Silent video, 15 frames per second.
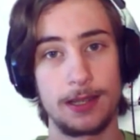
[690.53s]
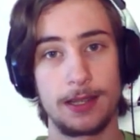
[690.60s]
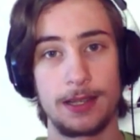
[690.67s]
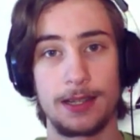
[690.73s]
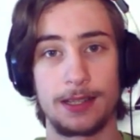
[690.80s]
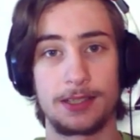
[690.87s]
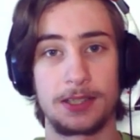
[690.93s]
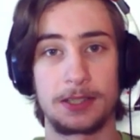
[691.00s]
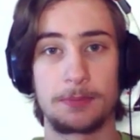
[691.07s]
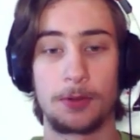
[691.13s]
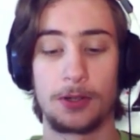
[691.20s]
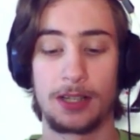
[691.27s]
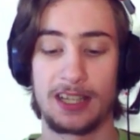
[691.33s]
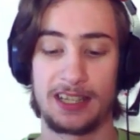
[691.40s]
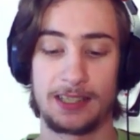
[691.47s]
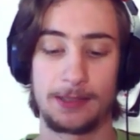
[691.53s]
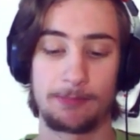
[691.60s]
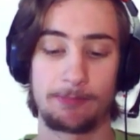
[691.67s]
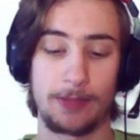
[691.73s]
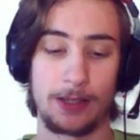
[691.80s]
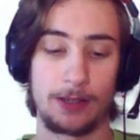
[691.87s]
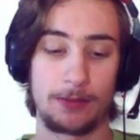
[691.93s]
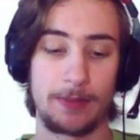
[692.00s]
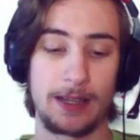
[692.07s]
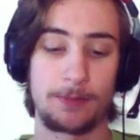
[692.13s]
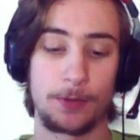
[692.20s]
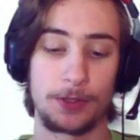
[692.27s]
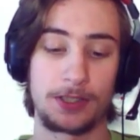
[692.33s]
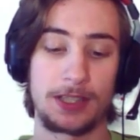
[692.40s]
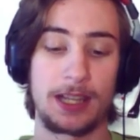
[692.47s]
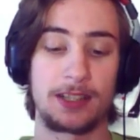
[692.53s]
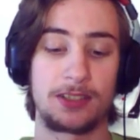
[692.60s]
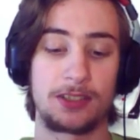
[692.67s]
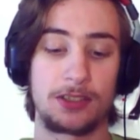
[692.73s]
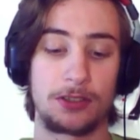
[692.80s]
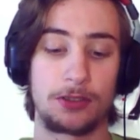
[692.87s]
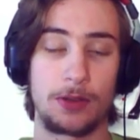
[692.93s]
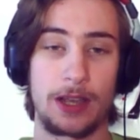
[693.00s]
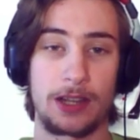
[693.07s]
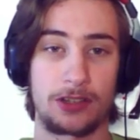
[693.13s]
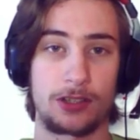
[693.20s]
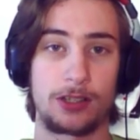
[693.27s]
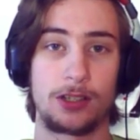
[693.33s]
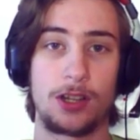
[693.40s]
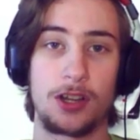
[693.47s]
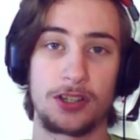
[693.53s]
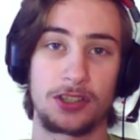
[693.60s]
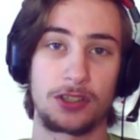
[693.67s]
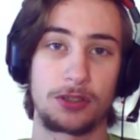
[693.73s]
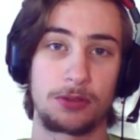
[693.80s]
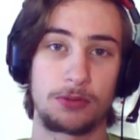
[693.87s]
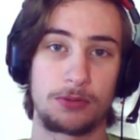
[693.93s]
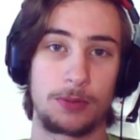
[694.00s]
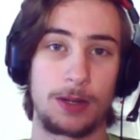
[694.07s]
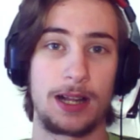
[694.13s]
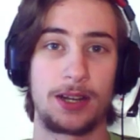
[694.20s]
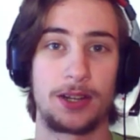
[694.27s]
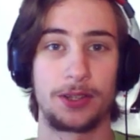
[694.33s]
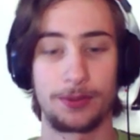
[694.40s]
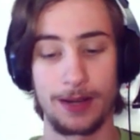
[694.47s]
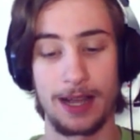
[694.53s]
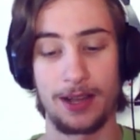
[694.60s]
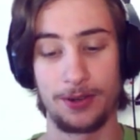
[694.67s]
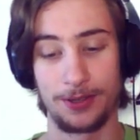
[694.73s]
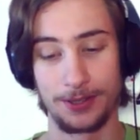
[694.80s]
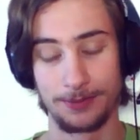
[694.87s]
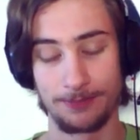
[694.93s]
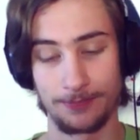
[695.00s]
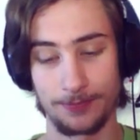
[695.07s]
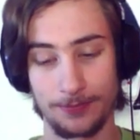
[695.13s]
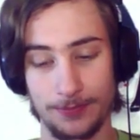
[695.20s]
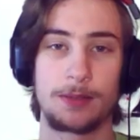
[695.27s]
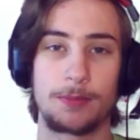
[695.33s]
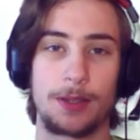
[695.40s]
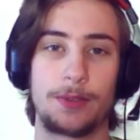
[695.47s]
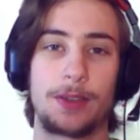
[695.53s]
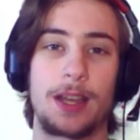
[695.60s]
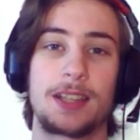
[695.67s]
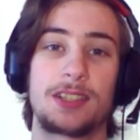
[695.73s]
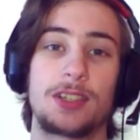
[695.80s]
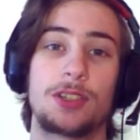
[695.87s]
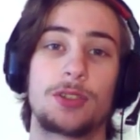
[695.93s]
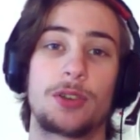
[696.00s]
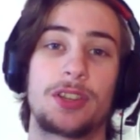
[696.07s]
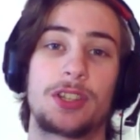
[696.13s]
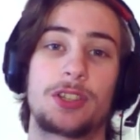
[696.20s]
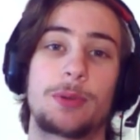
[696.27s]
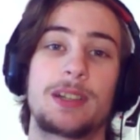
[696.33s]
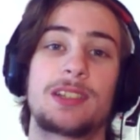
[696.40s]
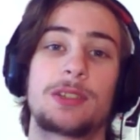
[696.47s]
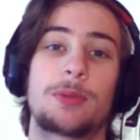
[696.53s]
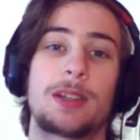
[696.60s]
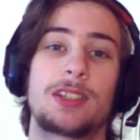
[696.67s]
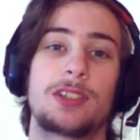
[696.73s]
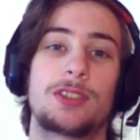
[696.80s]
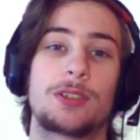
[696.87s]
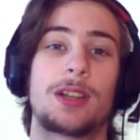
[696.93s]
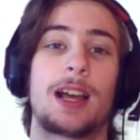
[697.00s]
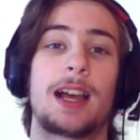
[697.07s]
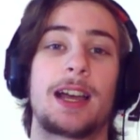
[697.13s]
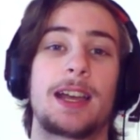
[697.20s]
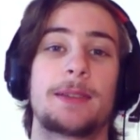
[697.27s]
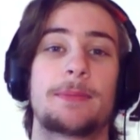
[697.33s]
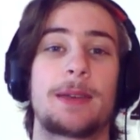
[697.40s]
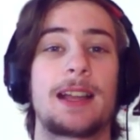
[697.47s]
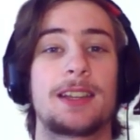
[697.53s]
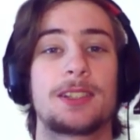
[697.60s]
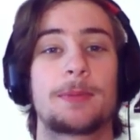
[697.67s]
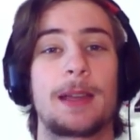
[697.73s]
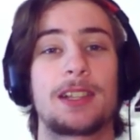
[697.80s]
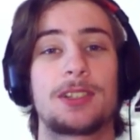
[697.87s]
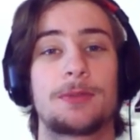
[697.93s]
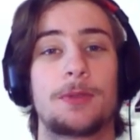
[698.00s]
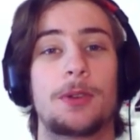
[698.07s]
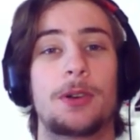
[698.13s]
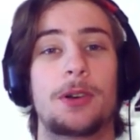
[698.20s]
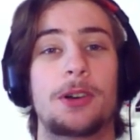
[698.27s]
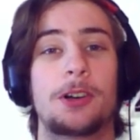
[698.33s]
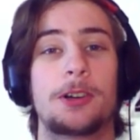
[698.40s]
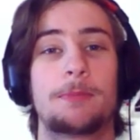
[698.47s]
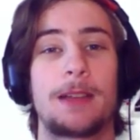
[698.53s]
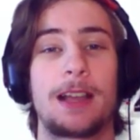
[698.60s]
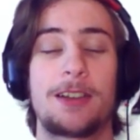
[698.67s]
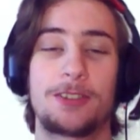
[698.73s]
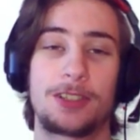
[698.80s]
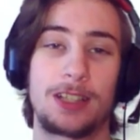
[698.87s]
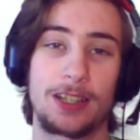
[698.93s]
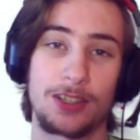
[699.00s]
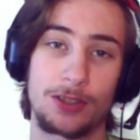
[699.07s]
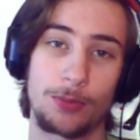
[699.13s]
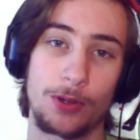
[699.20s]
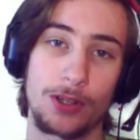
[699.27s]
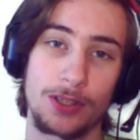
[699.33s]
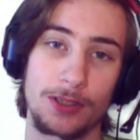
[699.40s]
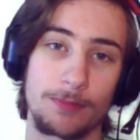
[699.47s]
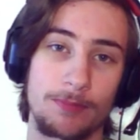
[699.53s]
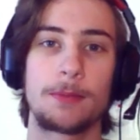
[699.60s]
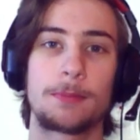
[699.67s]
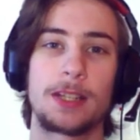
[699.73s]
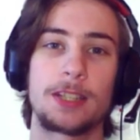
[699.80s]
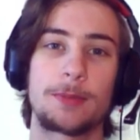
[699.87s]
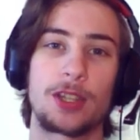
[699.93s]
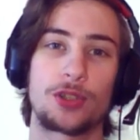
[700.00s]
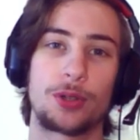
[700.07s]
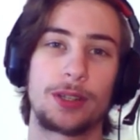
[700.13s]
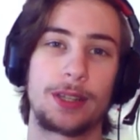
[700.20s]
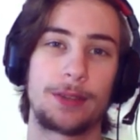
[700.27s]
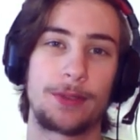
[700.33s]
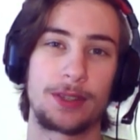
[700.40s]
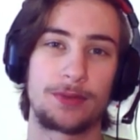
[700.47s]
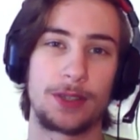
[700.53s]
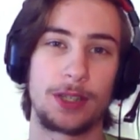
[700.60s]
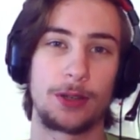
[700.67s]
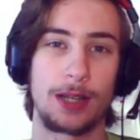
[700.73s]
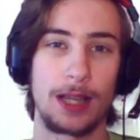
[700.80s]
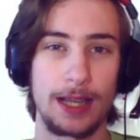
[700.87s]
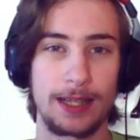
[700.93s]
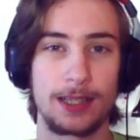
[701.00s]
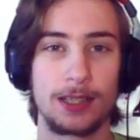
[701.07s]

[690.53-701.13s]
It's just more like, it'll make more sense to actually launch while on the ground. But if you guys enjoyed the 2020 July balance patch for Power Rangers Legacy Wars, please make sure to give this video a like,